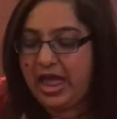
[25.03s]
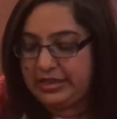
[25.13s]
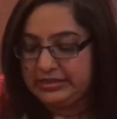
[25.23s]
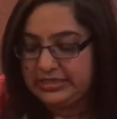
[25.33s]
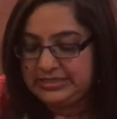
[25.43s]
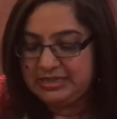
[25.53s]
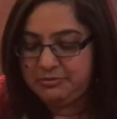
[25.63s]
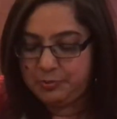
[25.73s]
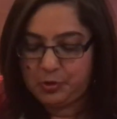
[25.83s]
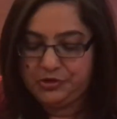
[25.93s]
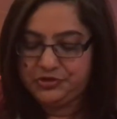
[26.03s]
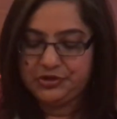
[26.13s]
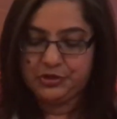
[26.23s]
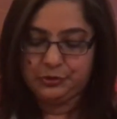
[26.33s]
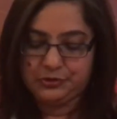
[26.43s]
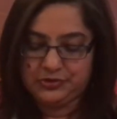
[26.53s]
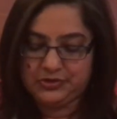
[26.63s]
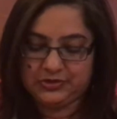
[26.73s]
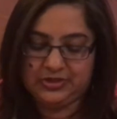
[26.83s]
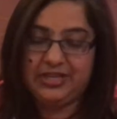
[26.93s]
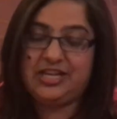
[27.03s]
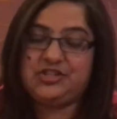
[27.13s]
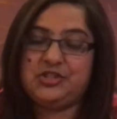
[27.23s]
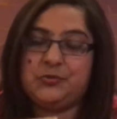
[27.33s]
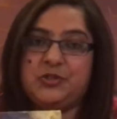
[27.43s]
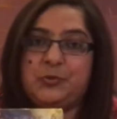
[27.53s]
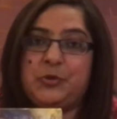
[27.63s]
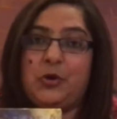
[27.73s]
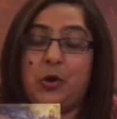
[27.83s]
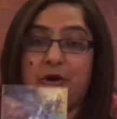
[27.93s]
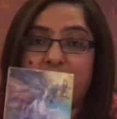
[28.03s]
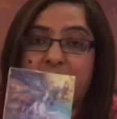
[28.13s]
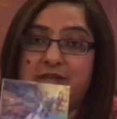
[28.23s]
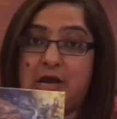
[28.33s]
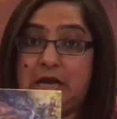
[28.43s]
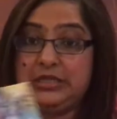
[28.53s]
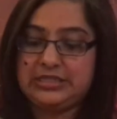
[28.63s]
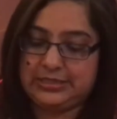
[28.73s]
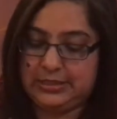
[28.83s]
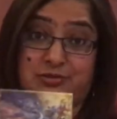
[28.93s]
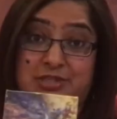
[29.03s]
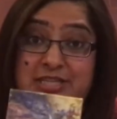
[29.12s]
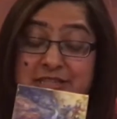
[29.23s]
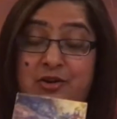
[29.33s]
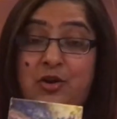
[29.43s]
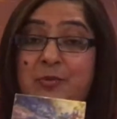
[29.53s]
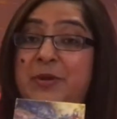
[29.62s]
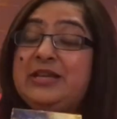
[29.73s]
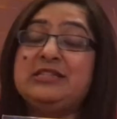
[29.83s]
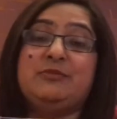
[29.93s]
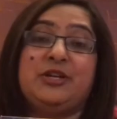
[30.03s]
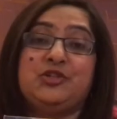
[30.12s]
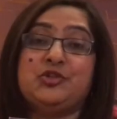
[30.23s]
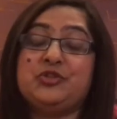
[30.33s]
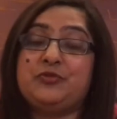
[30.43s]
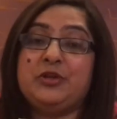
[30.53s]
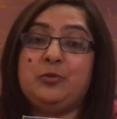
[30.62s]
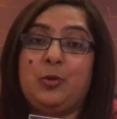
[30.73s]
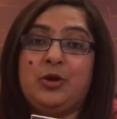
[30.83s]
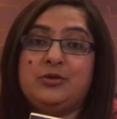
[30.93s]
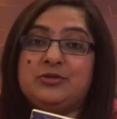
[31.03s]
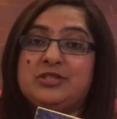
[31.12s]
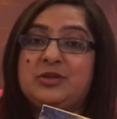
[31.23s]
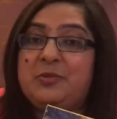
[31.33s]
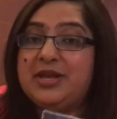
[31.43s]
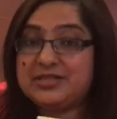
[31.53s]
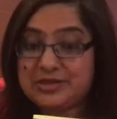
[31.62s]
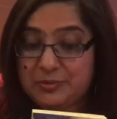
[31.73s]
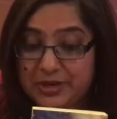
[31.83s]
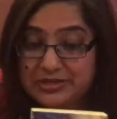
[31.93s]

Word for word: and this time I'm going to use the Nature's Whisper Oracle cards. These are all painted by Josephine Wall, who's an amazing